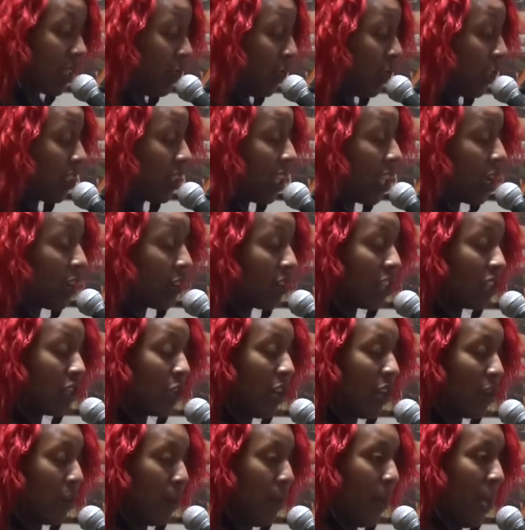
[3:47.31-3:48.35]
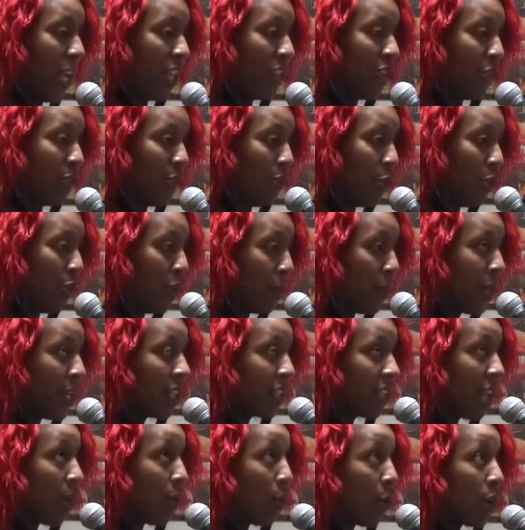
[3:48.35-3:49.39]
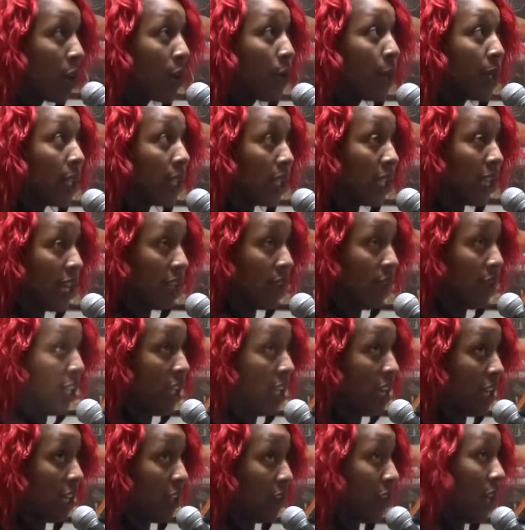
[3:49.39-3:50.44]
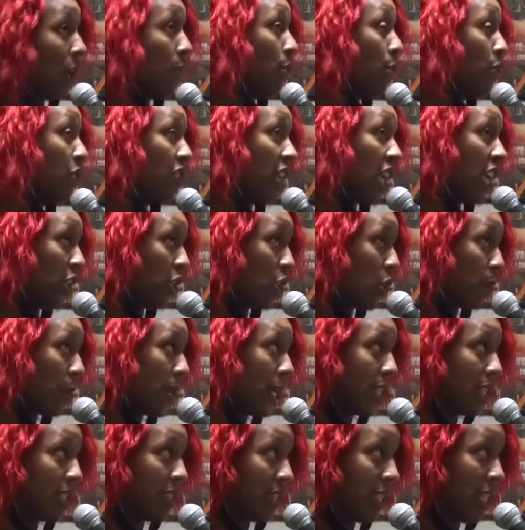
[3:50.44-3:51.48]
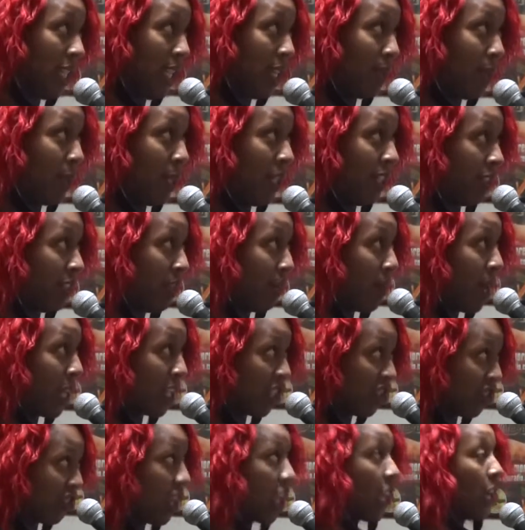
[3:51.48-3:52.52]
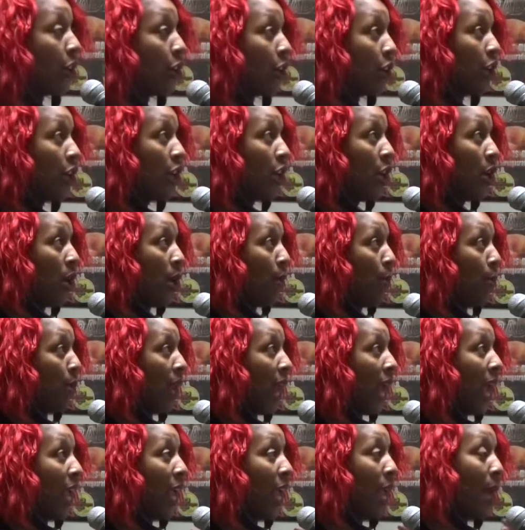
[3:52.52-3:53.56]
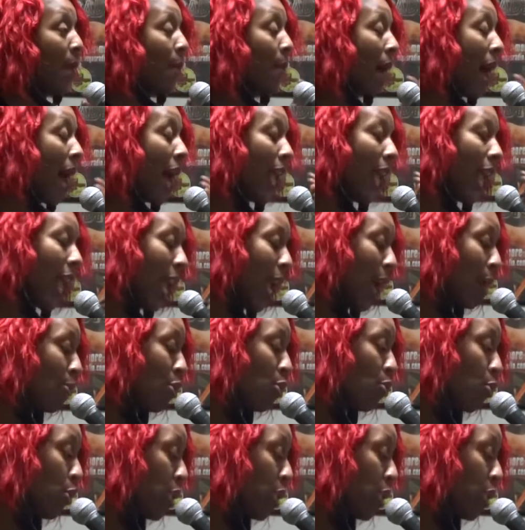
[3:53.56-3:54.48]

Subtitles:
You can tell that you have a passion for it because I work with a lot of videographers. I won't shade nobody's name because I'm not a shader, but I am a